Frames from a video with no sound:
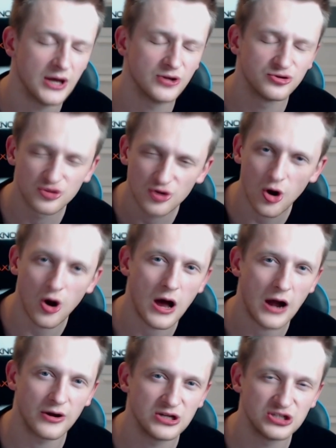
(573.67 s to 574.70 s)
draw
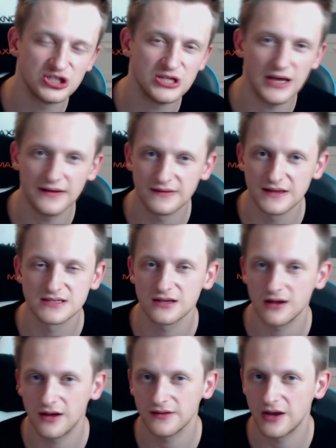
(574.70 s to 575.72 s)
RNG and
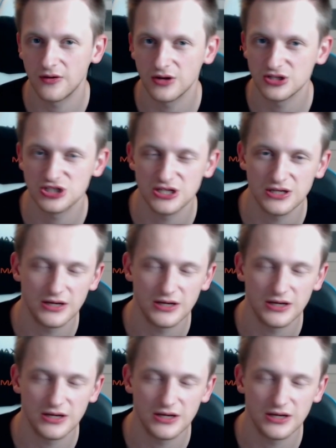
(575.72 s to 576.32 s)
discard RNG.